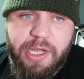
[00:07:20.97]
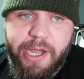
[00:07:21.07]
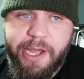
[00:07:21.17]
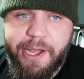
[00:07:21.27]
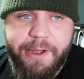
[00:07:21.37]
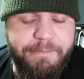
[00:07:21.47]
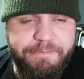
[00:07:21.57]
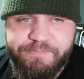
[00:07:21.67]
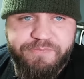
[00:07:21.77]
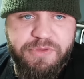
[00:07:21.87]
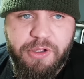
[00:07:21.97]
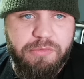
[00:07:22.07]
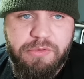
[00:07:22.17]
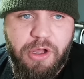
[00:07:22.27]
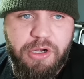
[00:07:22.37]
Um, you
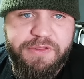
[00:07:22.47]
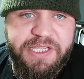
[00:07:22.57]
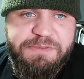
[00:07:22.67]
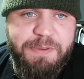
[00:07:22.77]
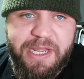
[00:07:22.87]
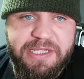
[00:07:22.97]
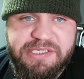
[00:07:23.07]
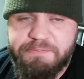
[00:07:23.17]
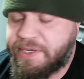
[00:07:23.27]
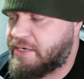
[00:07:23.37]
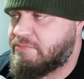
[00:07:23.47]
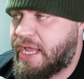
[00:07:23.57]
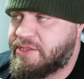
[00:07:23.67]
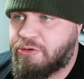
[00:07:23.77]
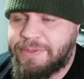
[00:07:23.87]
know, all of these players have been
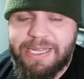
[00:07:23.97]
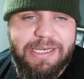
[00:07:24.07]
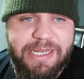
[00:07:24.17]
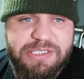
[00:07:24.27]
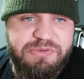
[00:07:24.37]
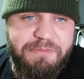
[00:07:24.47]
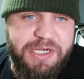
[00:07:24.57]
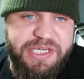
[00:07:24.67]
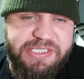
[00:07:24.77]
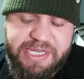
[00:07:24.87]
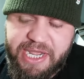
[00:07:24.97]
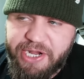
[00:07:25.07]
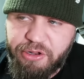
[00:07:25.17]
ended up getting linked with Manchester United,